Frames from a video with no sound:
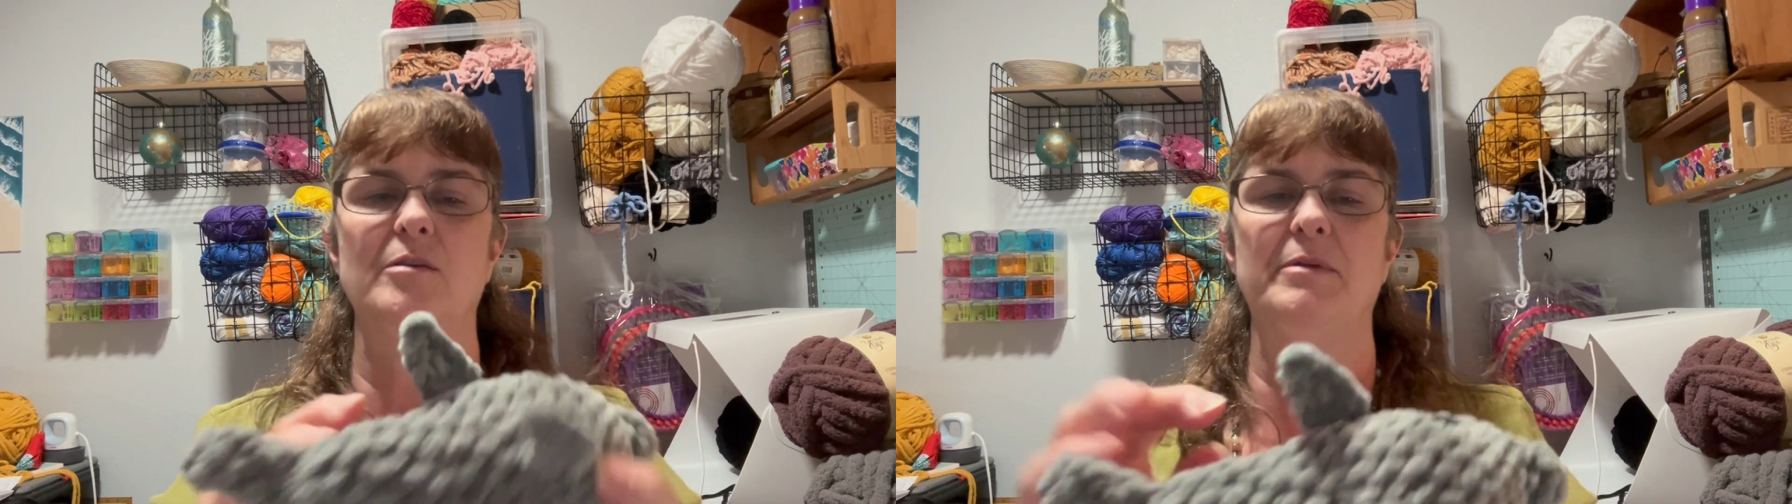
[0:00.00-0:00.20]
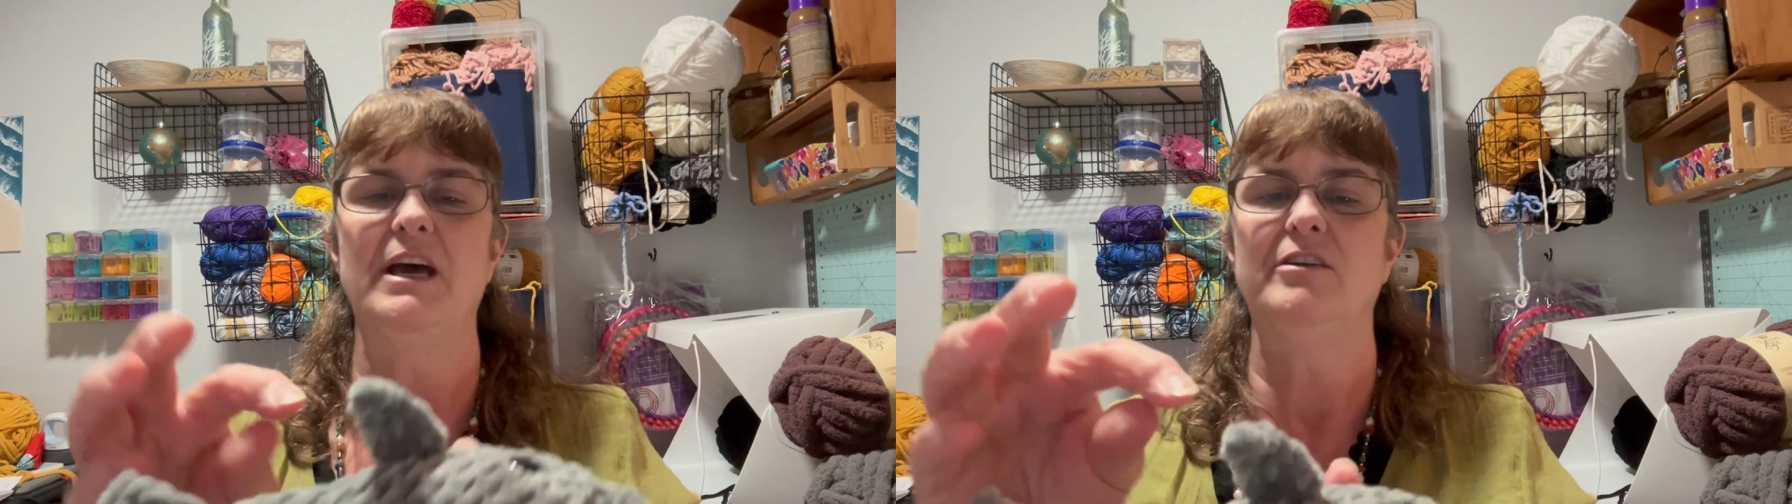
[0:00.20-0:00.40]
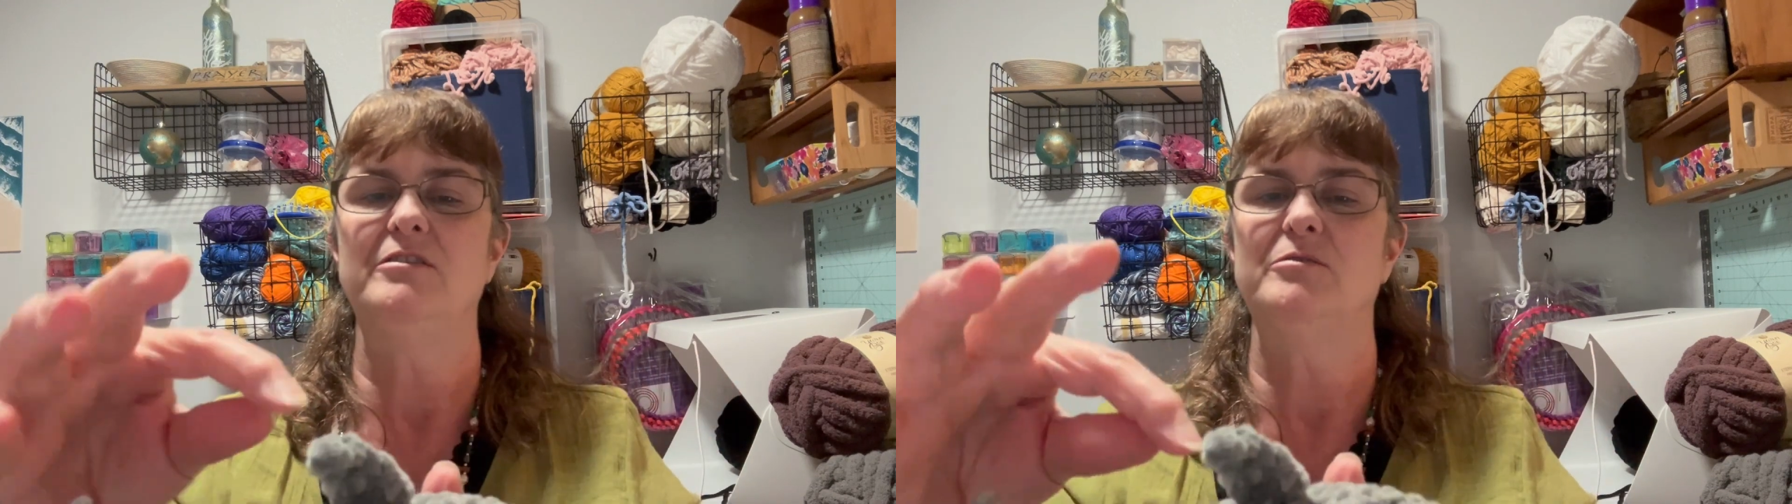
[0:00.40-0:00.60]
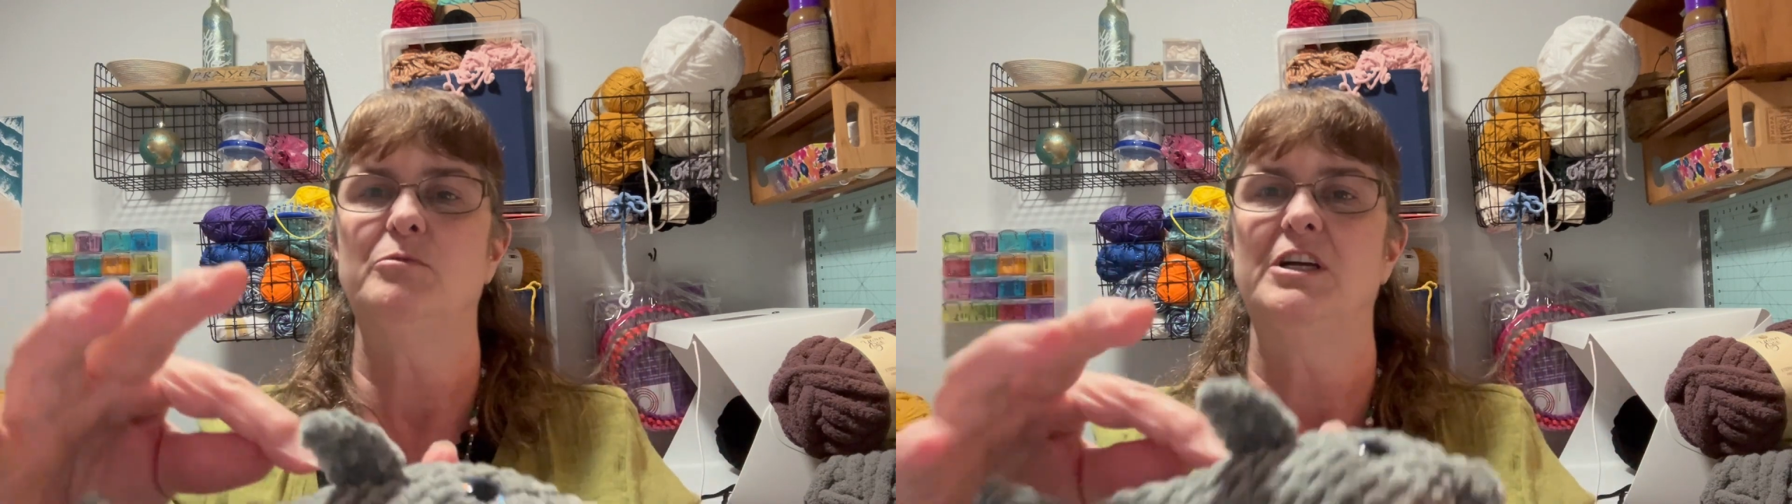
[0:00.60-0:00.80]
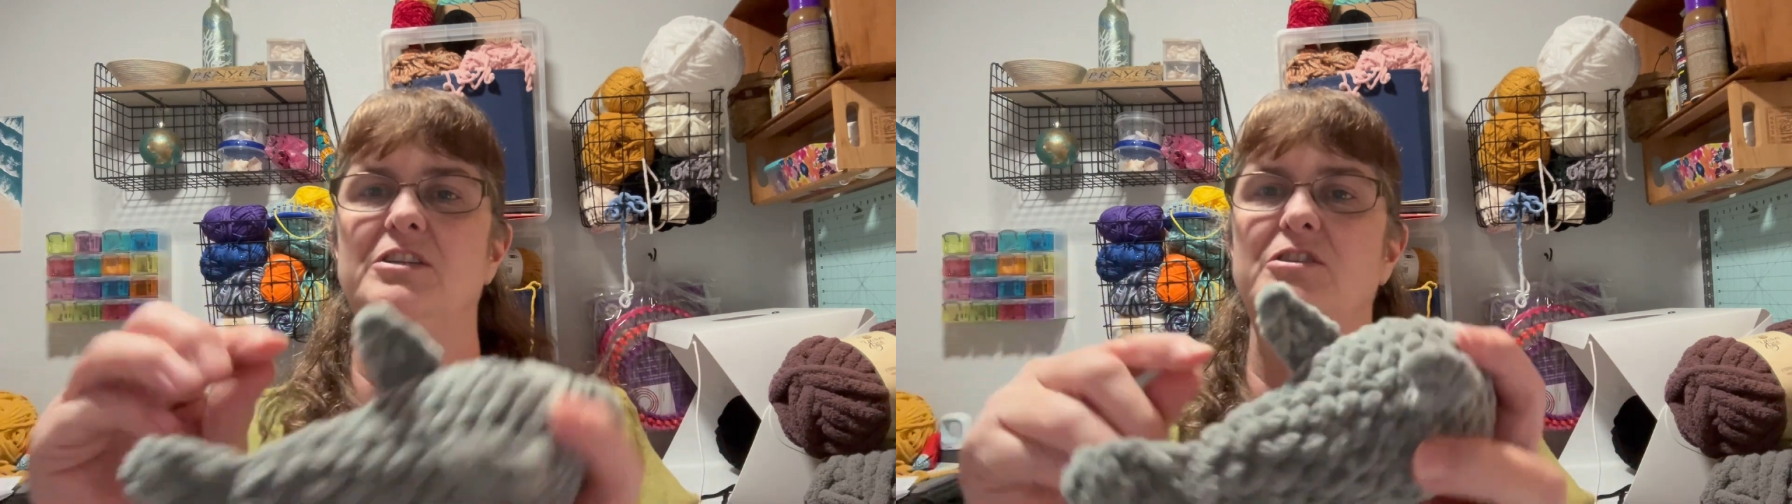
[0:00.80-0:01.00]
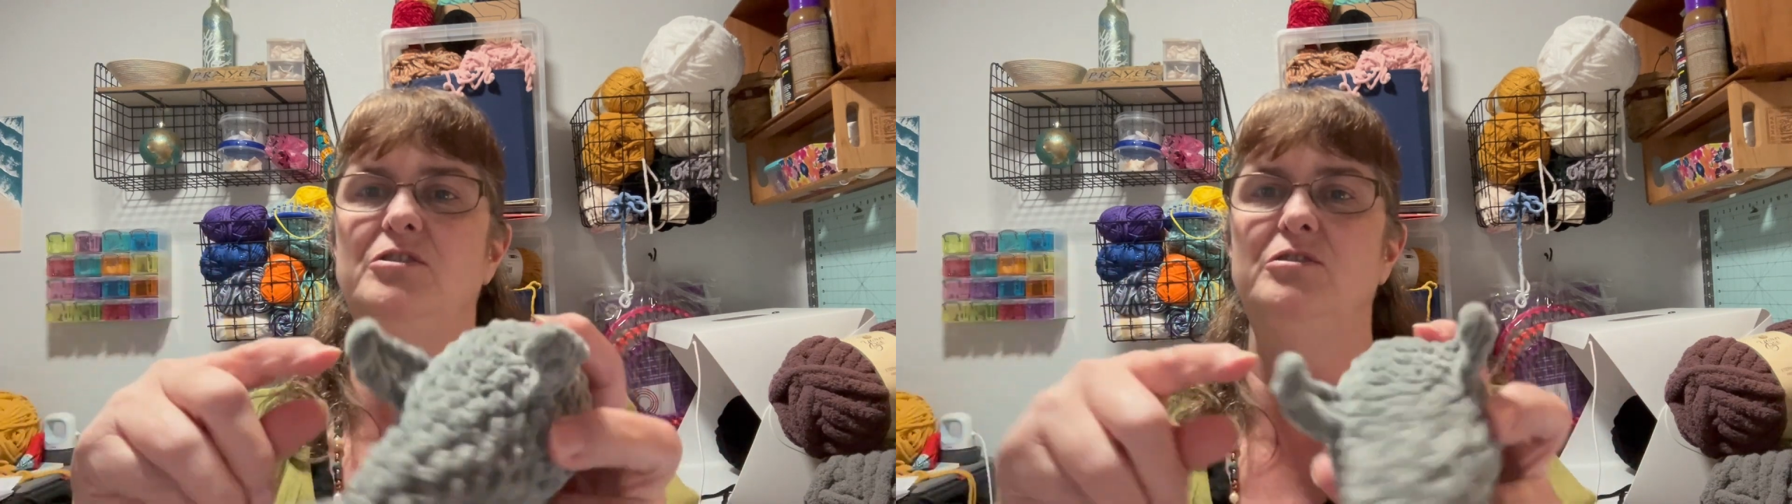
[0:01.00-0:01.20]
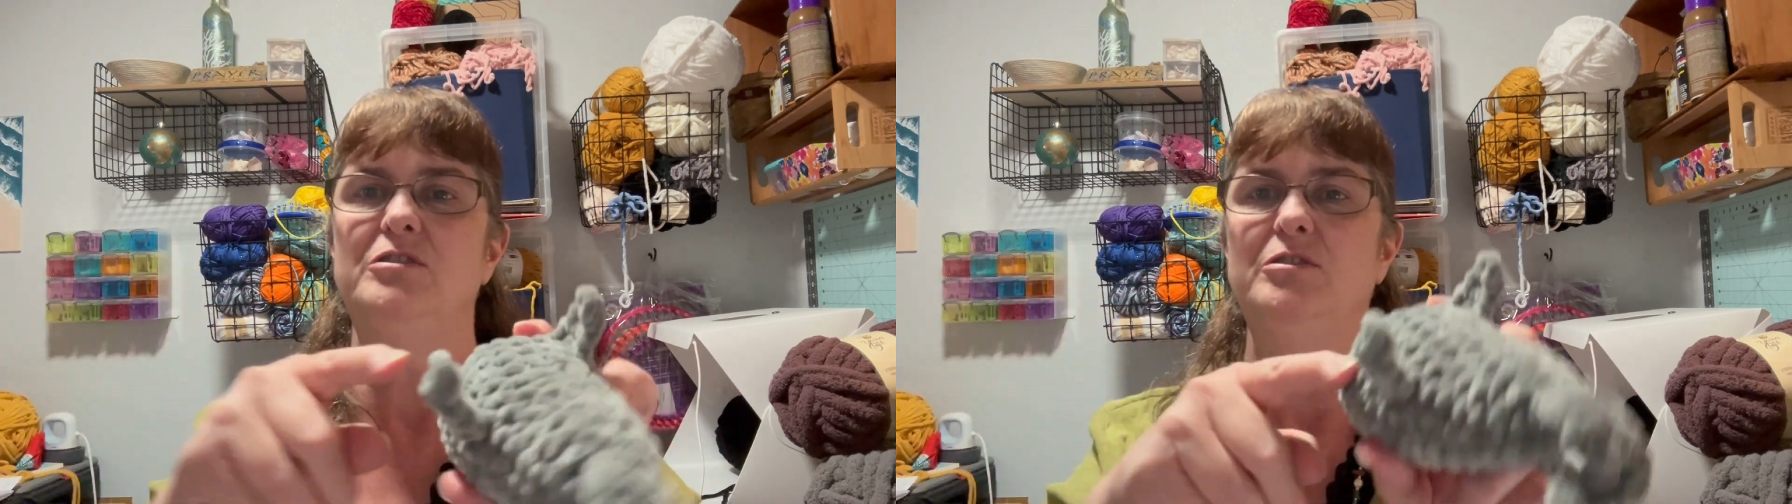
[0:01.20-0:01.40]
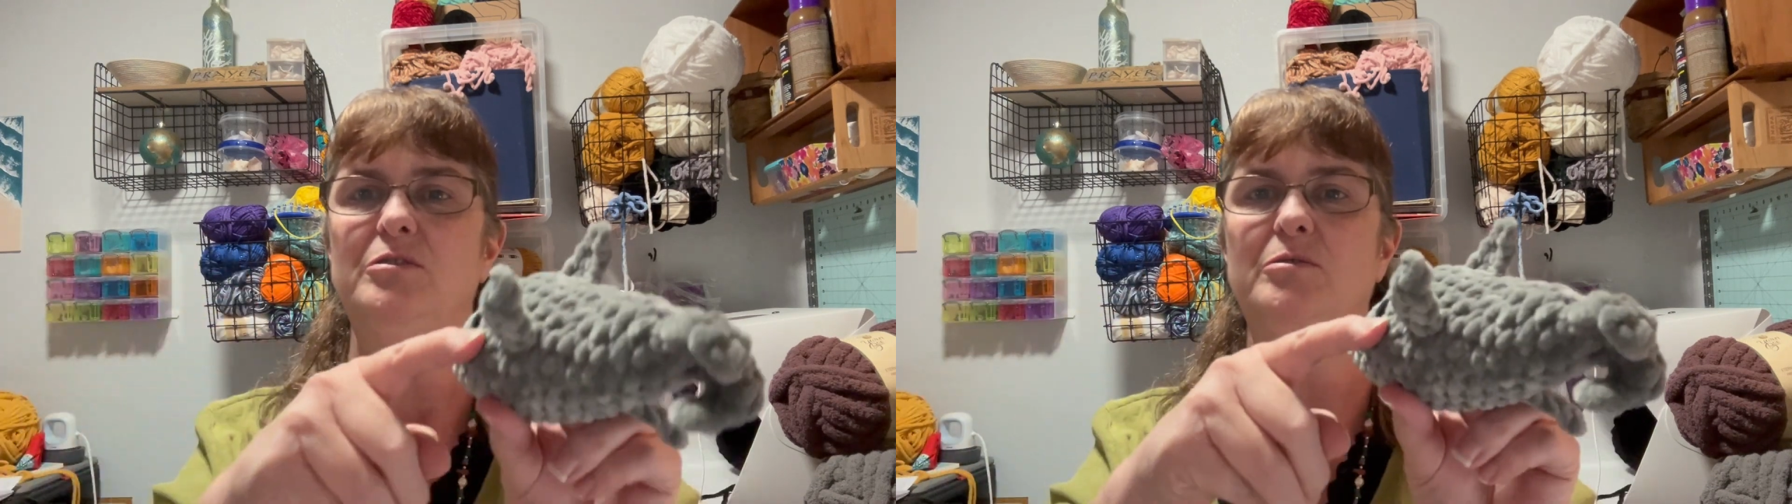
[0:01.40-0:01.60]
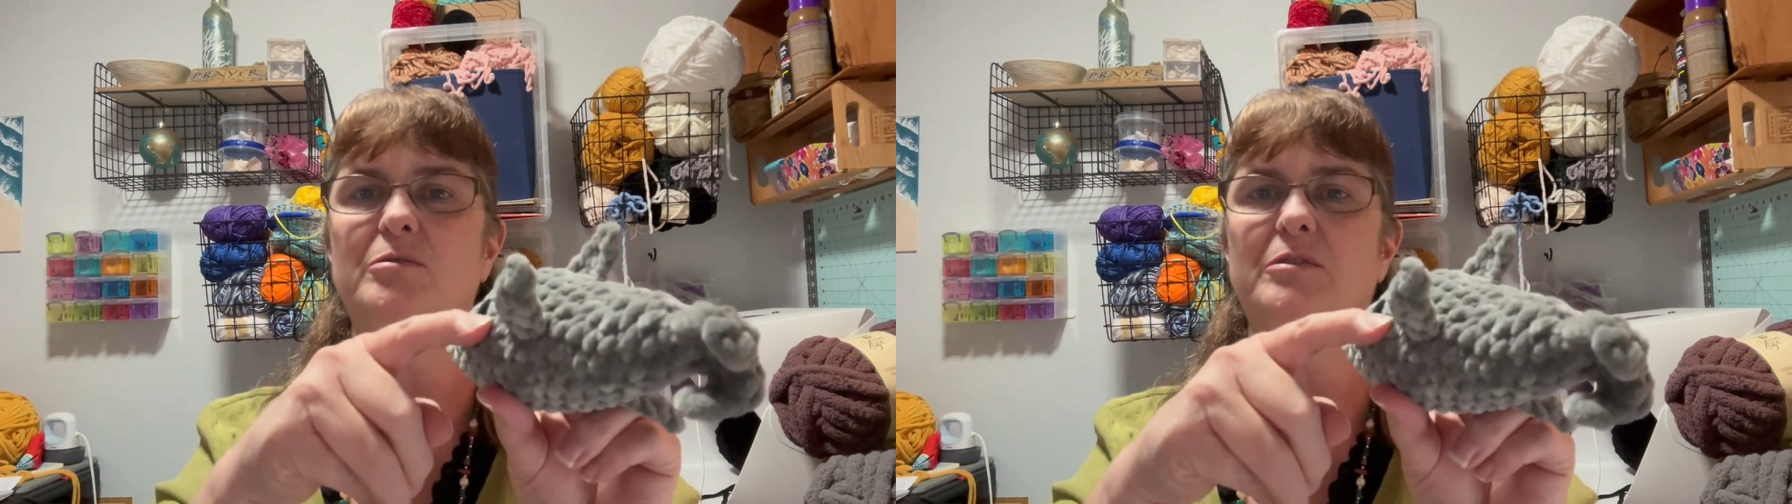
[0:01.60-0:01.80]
pattern wants you to